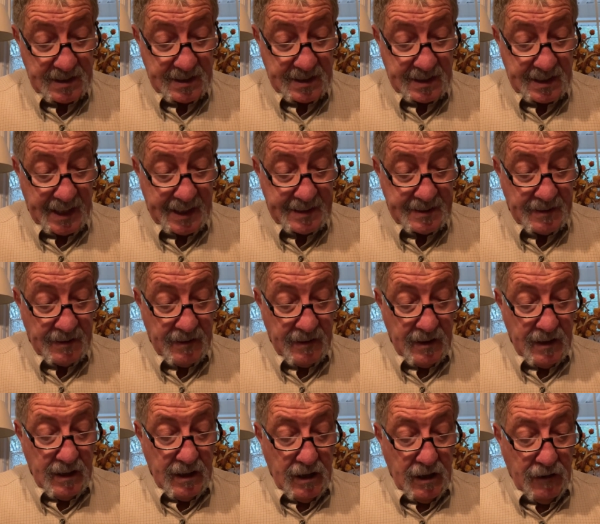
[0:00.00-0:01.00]
said,
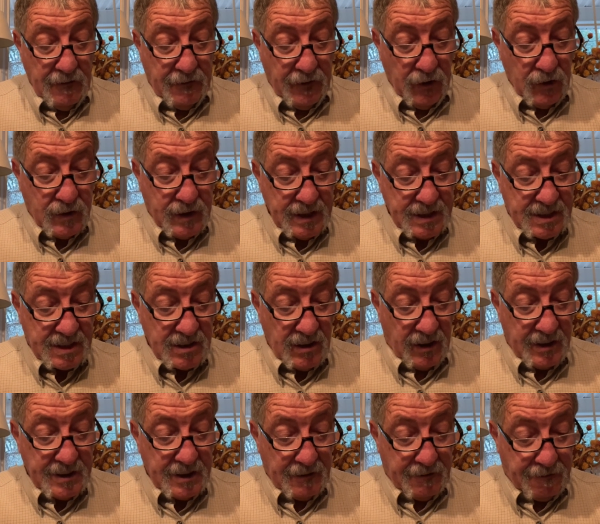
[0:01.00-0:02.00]
focus
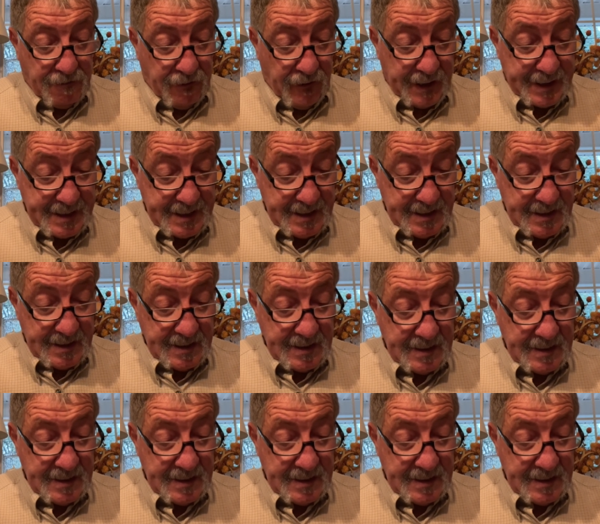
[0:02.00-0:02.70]
on the fight,